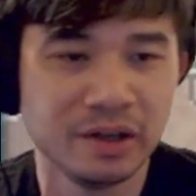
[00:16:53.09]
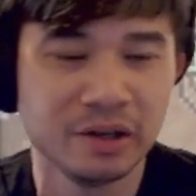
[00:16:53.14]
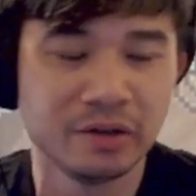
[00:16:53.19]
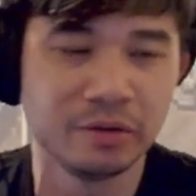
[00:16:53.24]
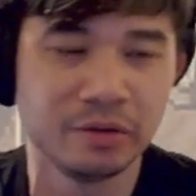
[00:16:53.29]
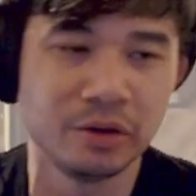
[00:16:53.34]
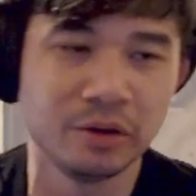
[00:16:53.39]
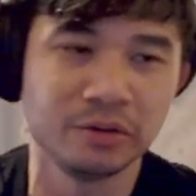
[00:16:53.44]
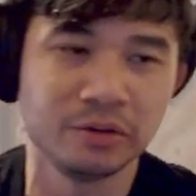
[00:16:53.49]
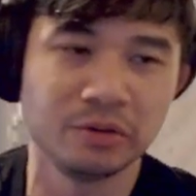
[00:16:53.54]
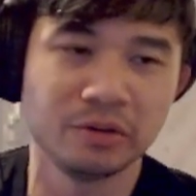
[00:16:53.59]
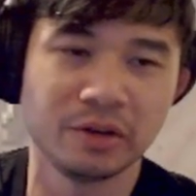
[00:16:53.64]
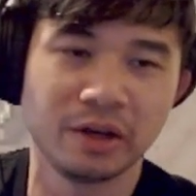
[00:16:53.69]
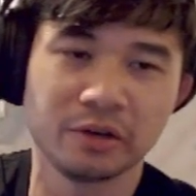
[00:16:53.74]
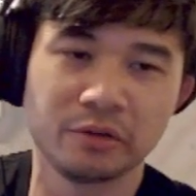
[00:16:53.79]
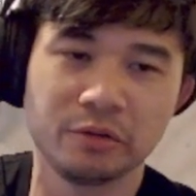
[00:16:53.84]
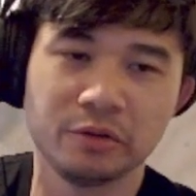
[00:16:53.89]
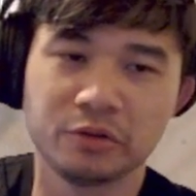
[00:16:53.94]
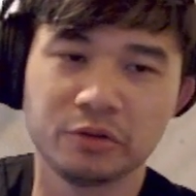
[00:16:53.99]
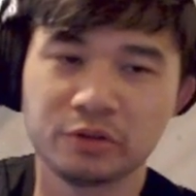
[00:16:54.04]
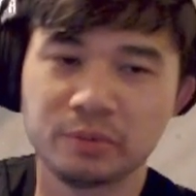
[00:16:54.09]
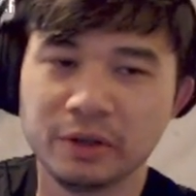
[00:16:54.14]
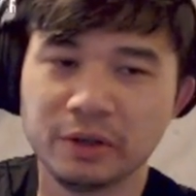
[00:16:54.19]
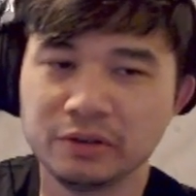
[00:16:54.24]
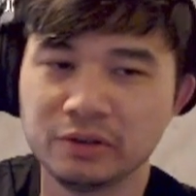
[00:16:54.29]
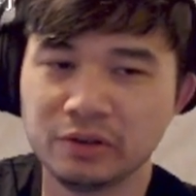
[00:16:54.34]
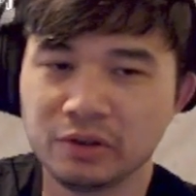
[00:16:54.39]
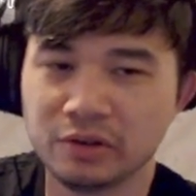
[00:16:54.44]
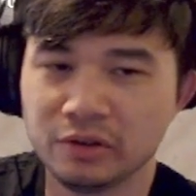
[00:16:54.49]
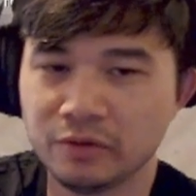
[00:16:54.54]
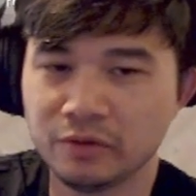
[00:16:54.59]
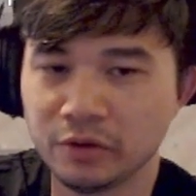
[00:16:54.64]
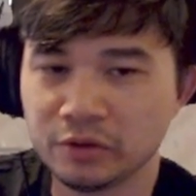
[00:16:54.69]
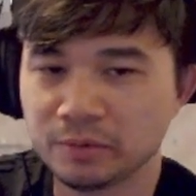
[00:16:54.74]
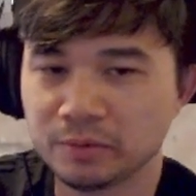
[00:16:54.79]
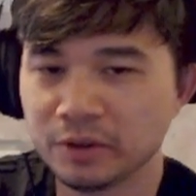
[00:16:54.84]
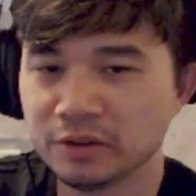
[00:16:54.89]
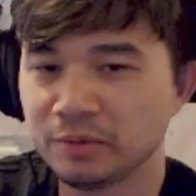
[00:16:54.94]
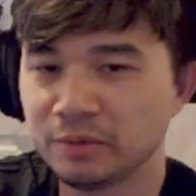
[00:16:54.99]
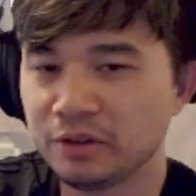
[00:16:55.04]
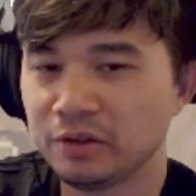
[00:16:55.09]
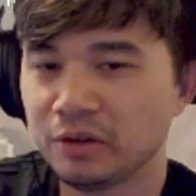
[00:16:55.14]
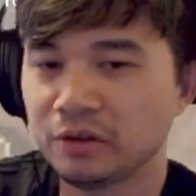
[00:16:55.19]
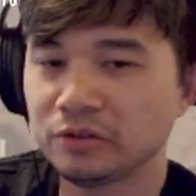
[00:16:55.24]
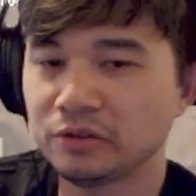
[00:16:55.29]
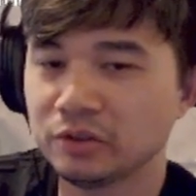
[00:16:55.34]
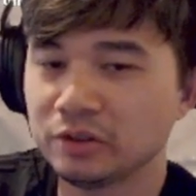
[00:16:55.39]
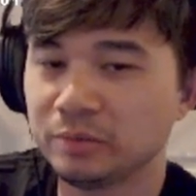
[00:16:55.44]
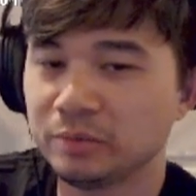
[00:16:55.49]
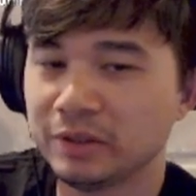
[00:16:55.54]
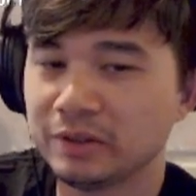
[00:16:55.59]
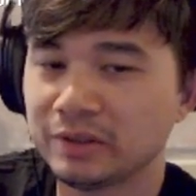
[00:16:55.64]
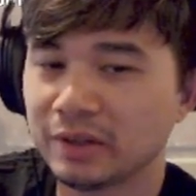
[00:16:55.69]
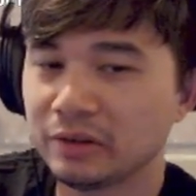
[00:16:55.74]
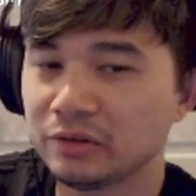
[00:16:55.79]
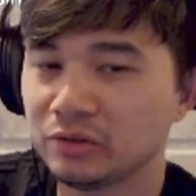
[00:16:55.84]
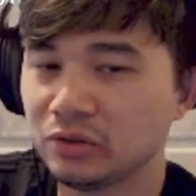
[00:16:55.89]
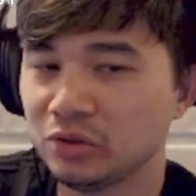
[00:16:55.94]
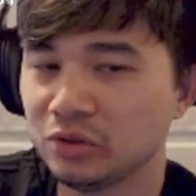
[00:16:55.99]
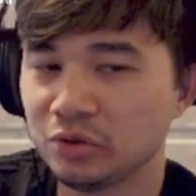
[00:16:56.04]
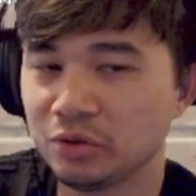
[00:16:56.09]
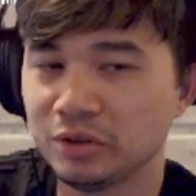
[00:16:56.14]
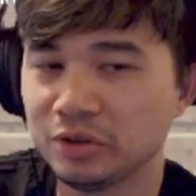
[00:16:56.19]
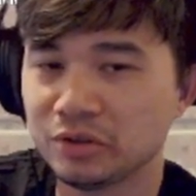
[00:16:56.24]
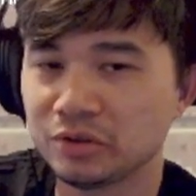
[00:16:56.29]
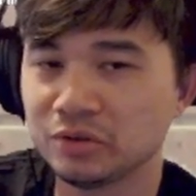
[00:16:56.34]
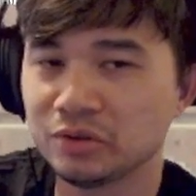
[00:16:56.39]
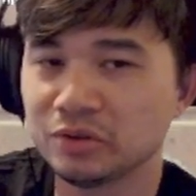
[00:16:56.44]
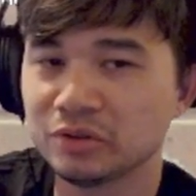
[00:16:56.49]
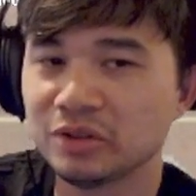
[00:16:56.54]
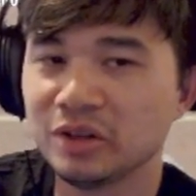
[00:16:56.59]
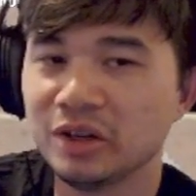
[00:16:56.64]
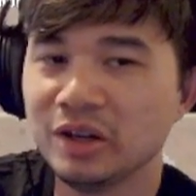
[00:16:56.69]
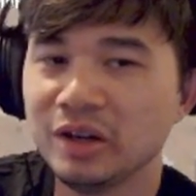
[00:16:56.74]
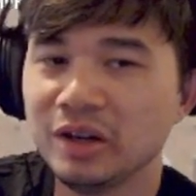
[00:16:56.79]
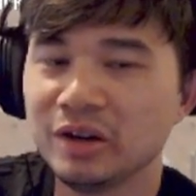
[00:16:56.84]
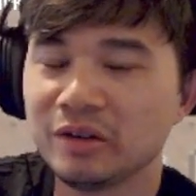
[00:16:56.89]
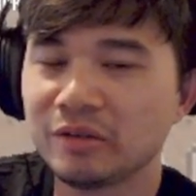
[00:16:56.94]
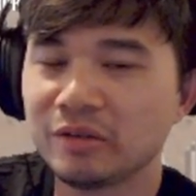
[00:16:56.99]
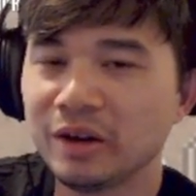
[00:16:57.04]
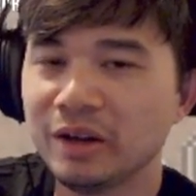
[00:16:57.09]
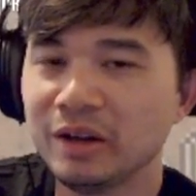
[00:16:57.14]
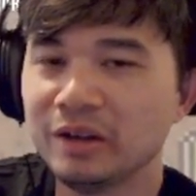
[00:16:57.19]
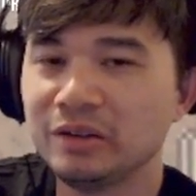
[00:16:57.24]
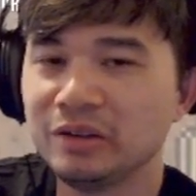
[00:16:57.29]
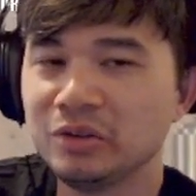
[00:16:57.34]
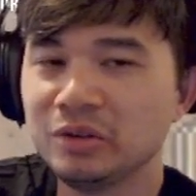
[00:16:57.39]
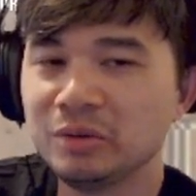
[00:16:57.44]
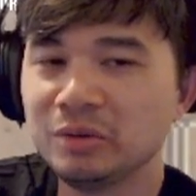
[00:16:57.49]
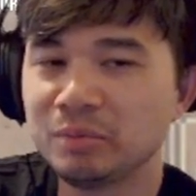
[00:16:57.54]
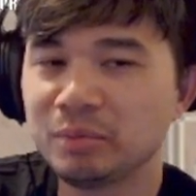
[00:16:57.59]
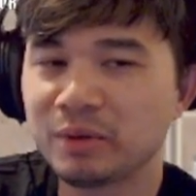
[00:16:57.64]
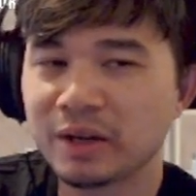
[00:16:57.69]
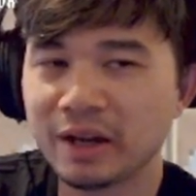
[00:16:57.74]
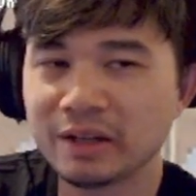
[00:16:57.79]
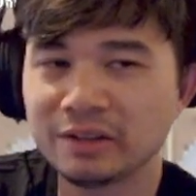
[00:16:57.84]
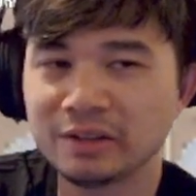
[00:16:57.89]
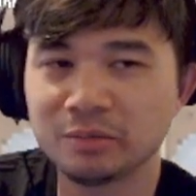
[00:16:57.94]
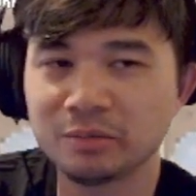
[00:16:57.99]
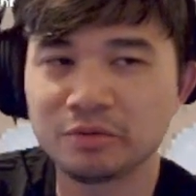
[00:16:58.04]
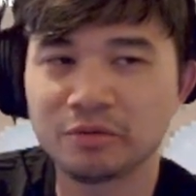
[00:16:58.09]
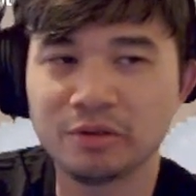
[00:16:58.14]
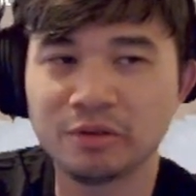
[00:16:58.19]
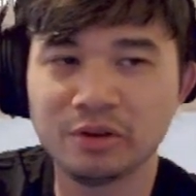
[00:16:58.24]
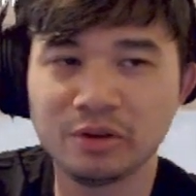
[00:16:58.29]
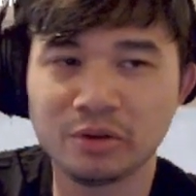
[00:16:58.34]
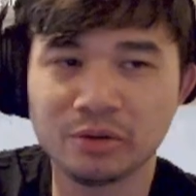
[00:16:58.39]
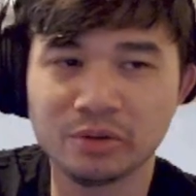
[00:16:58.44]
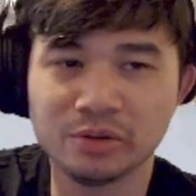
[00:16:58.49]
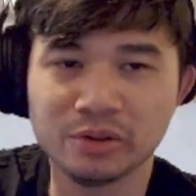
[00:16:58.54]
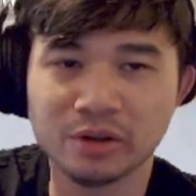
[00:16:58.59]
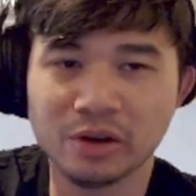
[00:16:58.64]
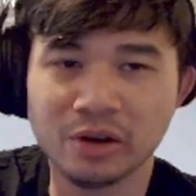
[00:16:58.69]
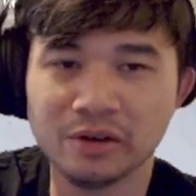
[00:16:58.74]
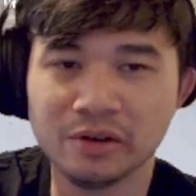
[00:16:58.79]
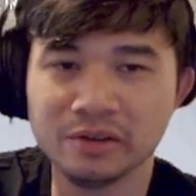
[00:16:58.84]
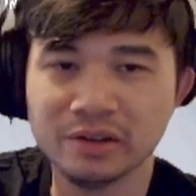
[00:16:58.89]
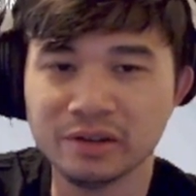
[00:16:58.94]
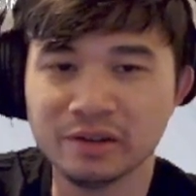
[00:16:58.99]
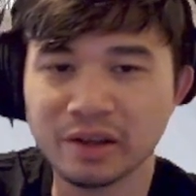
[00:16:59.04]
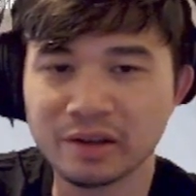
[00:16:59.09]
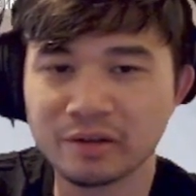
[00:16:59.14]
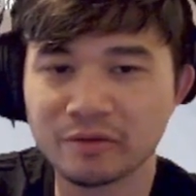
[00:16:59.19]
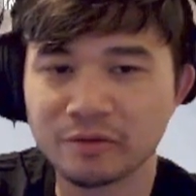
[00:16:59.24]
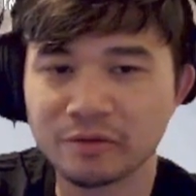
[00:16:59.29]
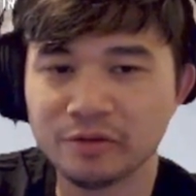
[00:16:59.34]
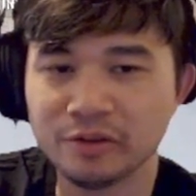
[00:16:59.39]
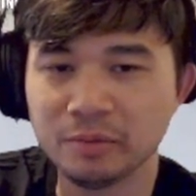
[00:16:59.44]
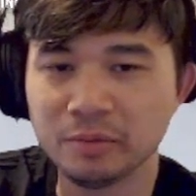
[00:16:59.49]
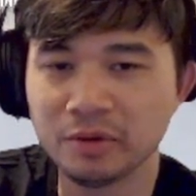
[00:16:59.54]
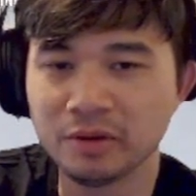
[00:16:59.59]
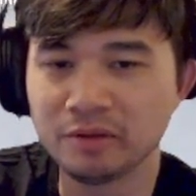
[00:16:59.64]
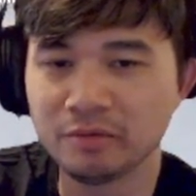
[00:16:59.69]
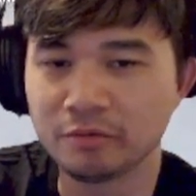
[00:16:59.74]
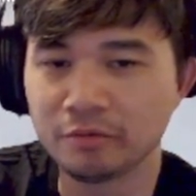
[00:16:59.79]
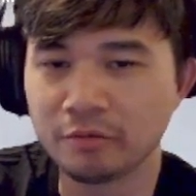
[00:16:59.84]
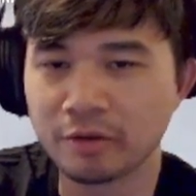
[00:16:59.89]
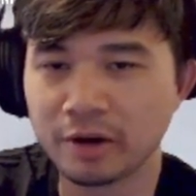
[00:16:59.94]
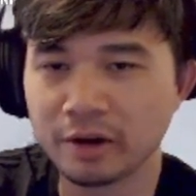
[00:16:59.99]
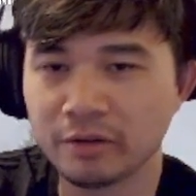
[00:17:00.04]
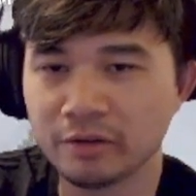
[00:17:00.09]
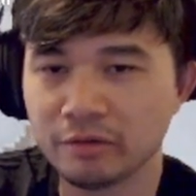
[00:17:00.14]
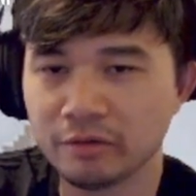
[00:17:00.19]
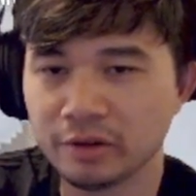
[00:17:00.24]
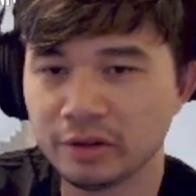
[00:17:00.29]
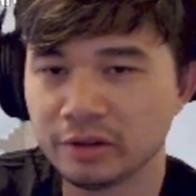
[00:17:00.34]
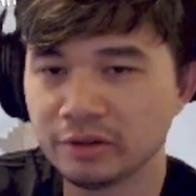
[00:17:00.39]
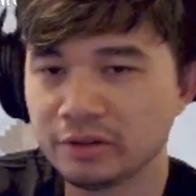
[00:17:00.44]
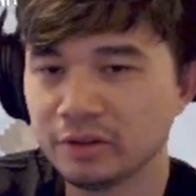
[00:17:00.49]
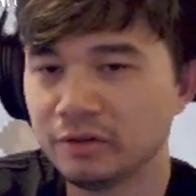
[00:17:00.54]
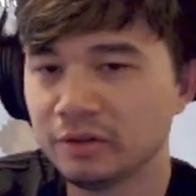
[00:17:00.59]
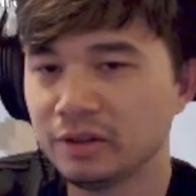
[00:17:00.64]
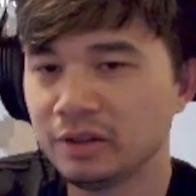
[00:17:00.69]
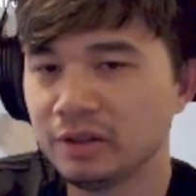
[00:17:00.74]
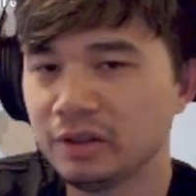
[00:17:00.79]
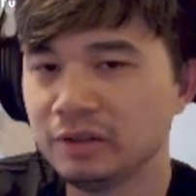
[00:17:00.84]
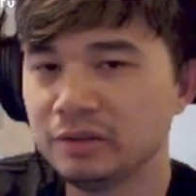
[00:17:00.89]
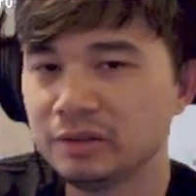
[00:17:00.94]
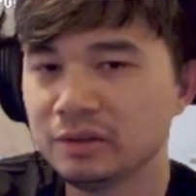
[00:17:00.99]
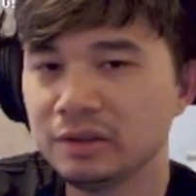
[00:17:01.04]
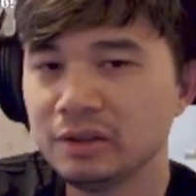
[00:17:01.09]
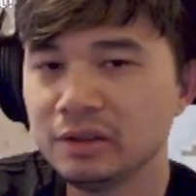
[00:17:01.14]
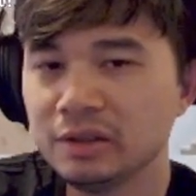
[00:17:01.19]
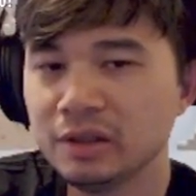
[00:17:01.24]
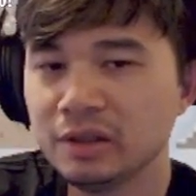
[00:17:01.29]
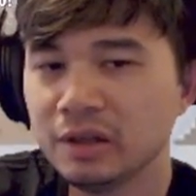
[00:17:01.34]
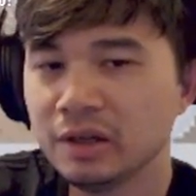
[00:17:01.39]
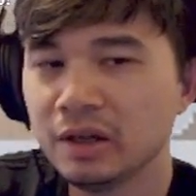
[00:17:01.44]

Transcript: Well, your non-creature spells into convoke spells, but it also spits out 2 creatures, right? You can cast it pretty early on and then like flip it relatively easily.